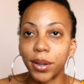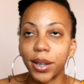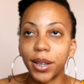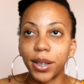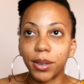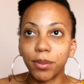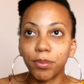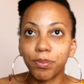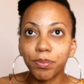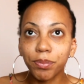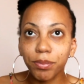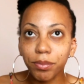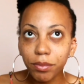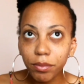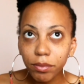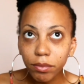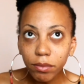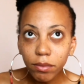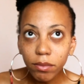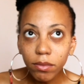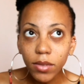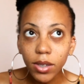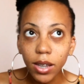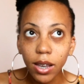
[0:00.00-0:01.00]
But
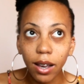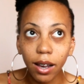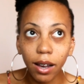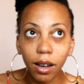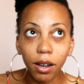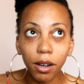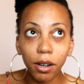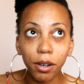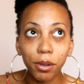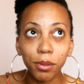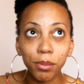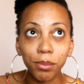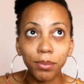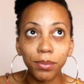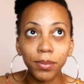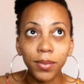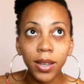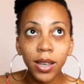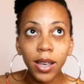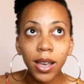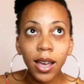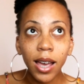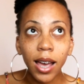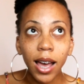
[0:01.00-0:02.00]
um,
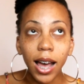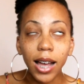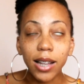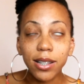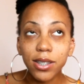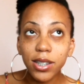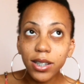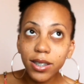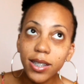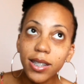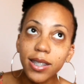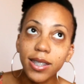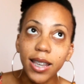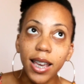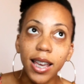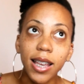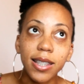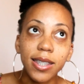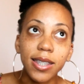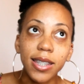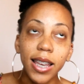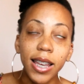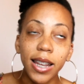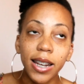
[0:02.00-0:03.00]
I took the
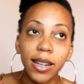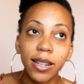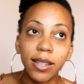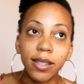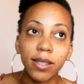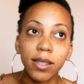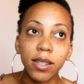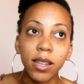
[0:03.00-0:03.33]
test and